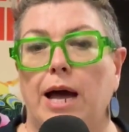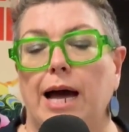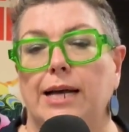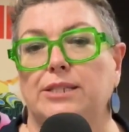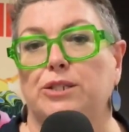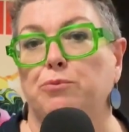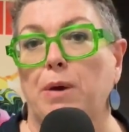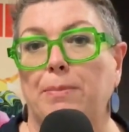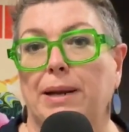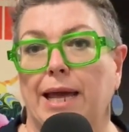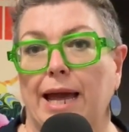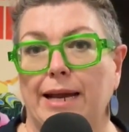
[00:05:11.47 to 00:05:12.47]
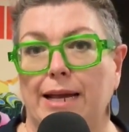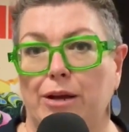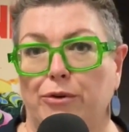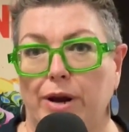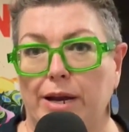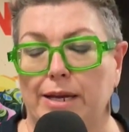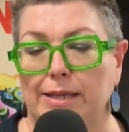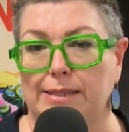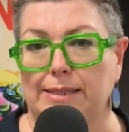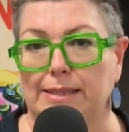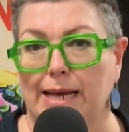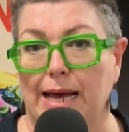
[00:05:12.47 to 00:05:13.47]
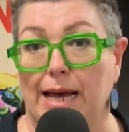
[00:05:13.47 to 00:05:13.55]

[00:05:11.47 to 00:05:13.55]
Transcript: us to replicate ingredients